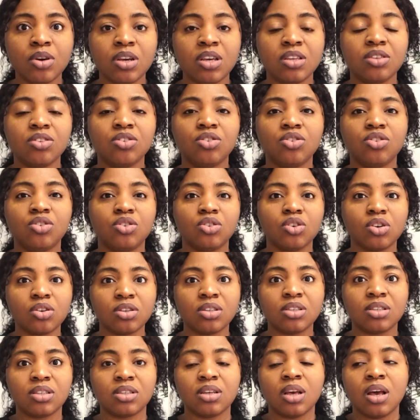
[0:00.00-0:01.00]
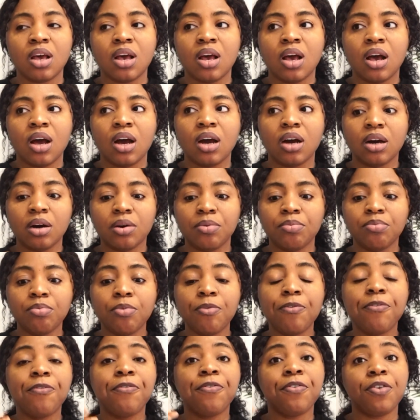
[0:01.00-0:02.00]
It's just
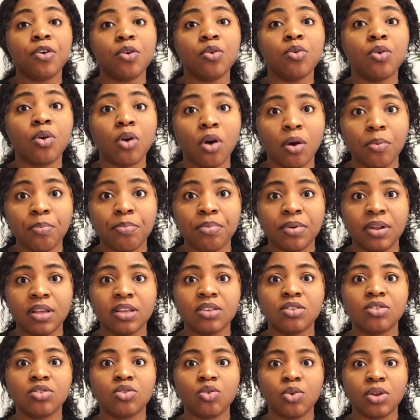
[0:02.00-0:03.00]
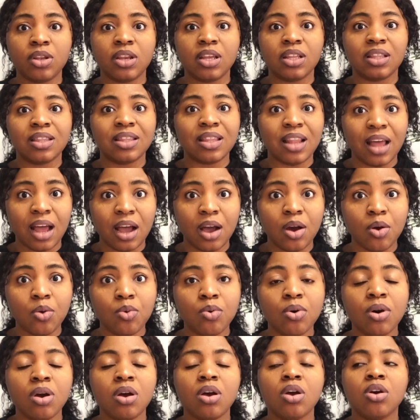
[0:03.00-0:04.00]
few companies doing it
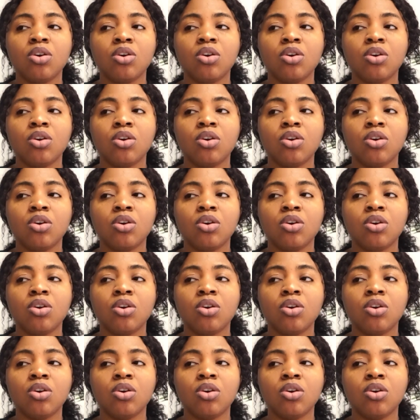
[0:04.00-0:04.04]
now.